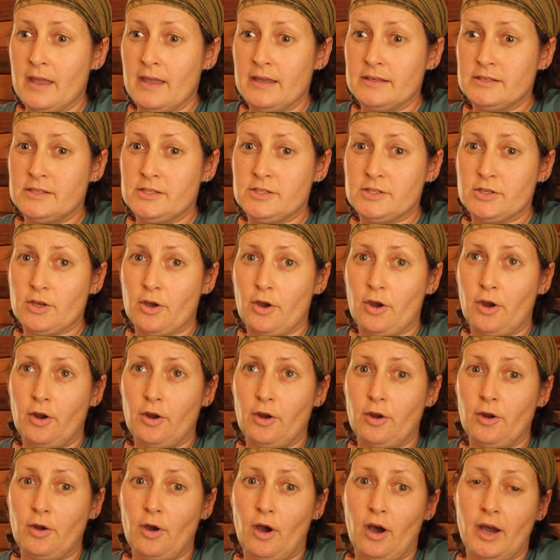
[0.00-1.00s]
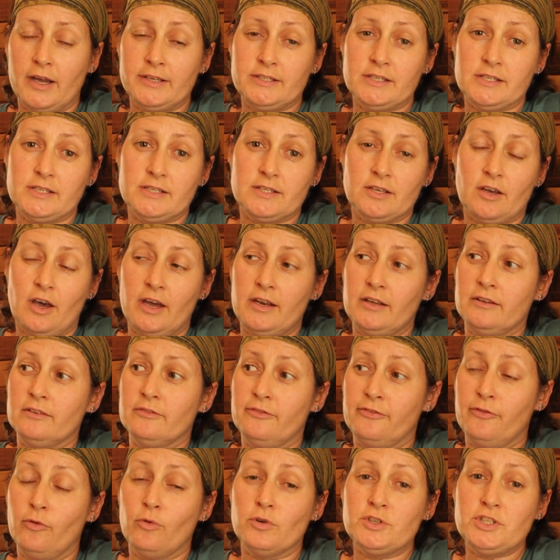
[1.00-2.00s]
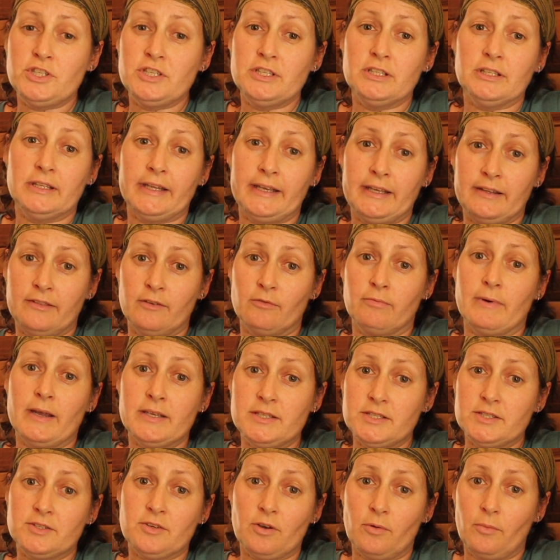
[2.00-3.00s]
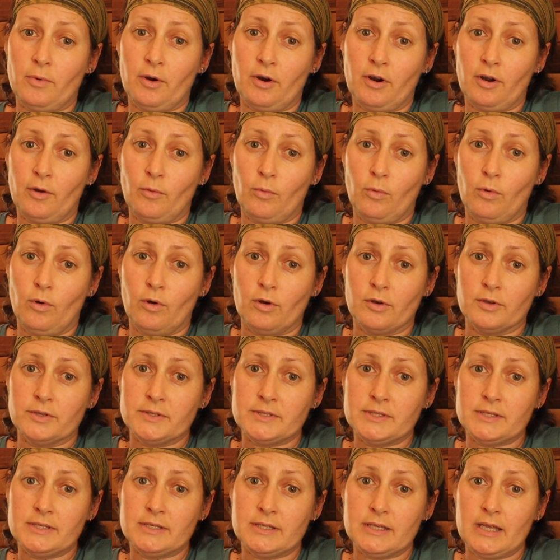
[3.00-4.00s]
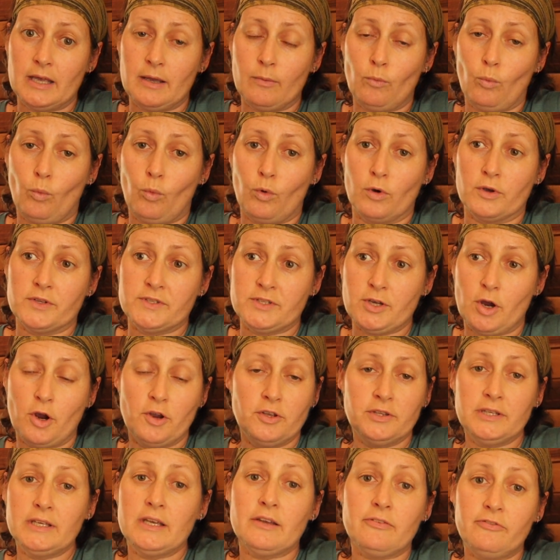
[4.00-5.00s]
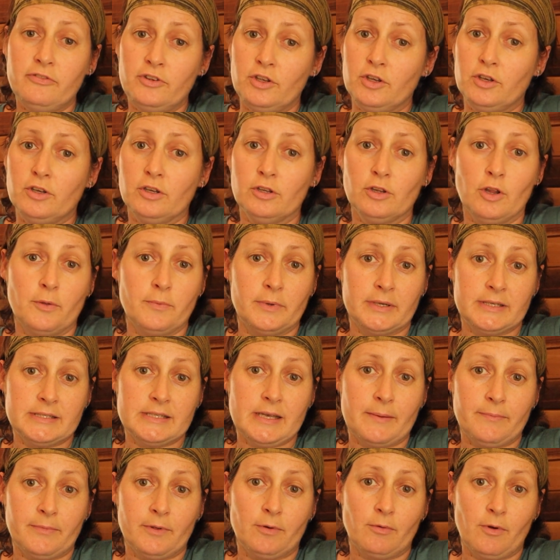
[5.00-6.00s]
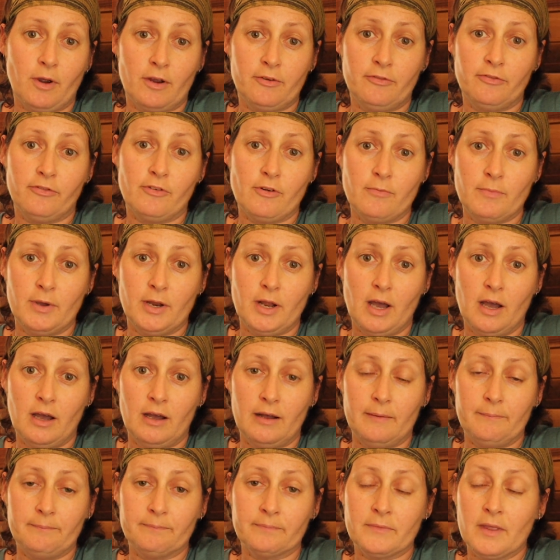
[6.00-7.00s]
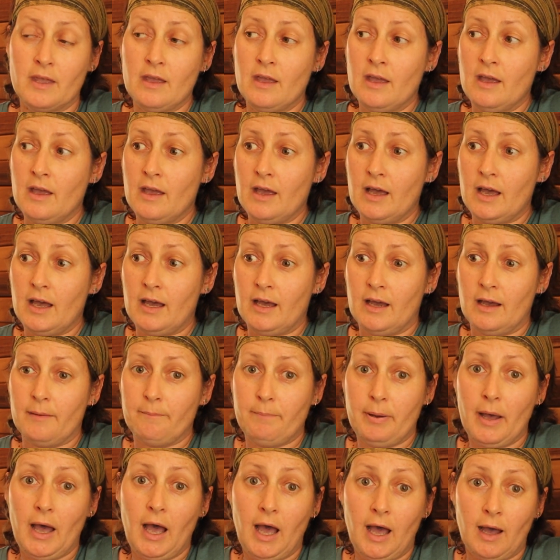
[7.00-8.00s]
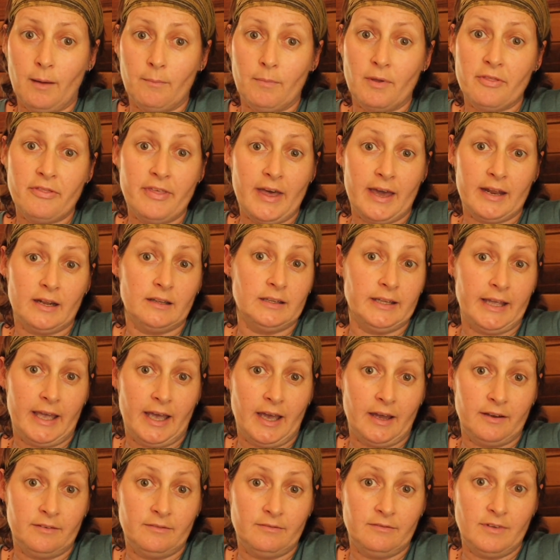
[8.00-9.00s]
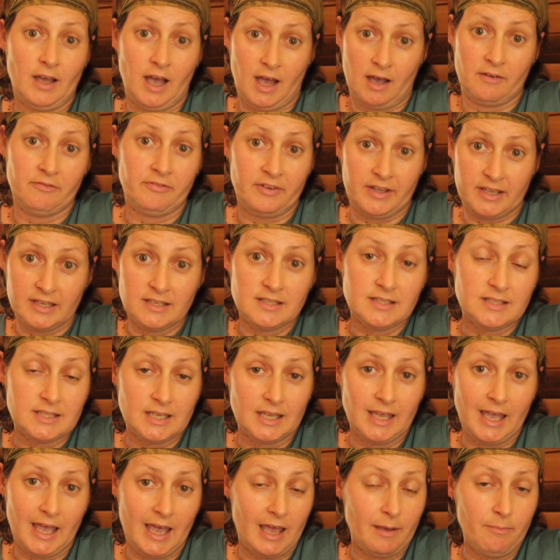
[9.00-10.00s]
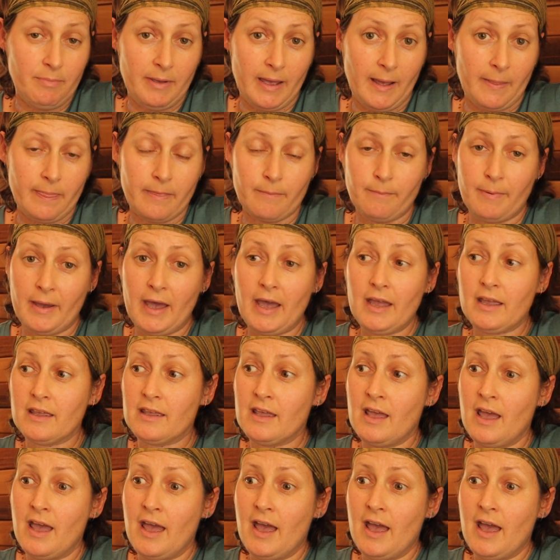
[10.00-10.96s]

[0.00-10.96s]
So I decided, fortunately the rest stop where I was only a few kilometres up the road from a pub that allowed RVs to camp out the back.